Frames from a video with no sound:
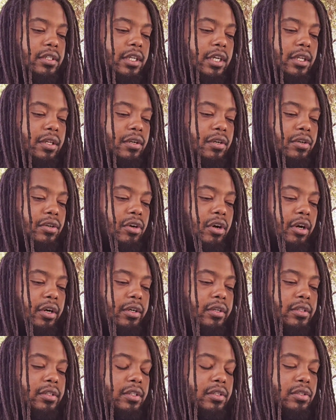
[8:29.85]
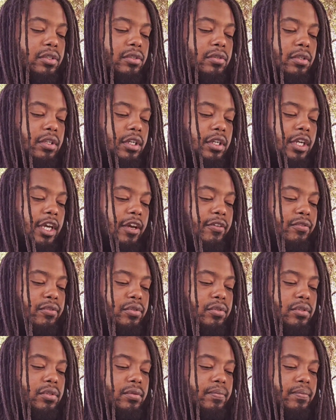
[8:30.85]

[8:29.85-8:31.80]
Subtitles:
and their daughters unto the devils,